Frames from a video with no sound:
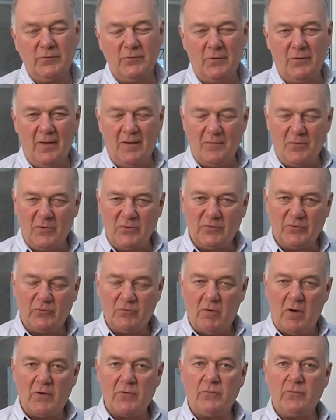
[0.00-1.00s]
So they have the
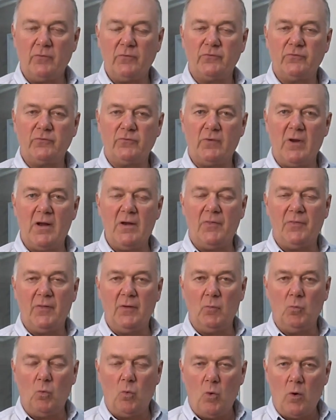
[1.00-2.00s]
structural strength
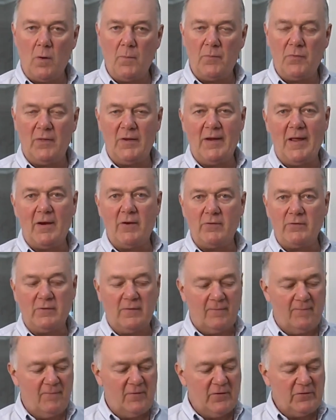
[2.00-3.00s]
and warmth and
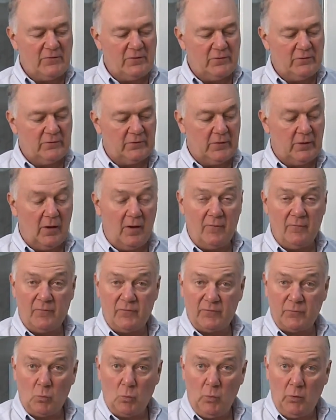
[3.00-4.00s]
energy efficiency
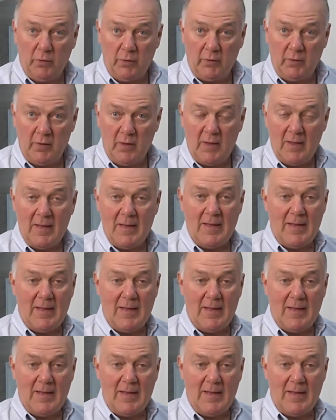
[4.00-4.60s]
of wood.